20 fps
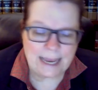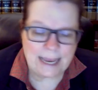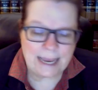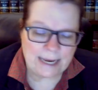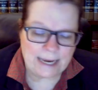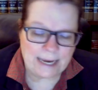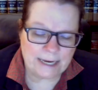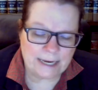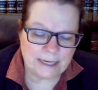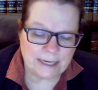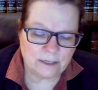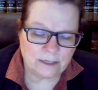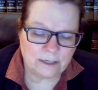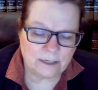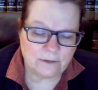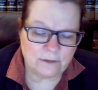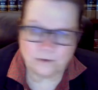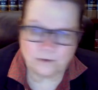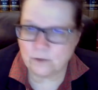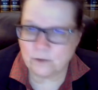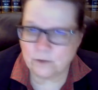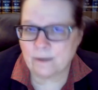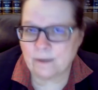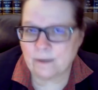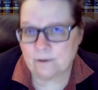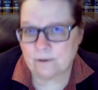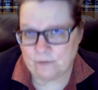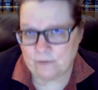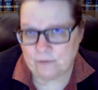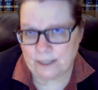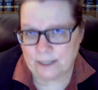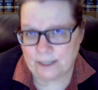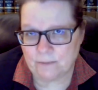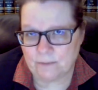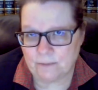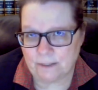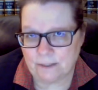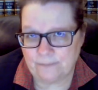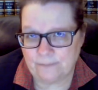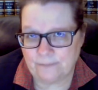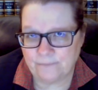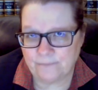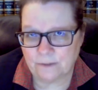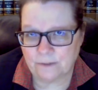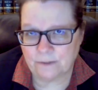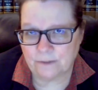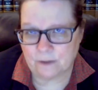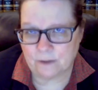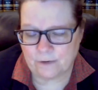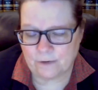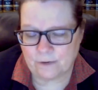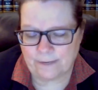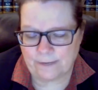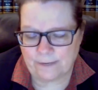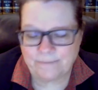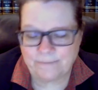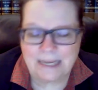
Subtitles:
and there's no record transmitted. Okay.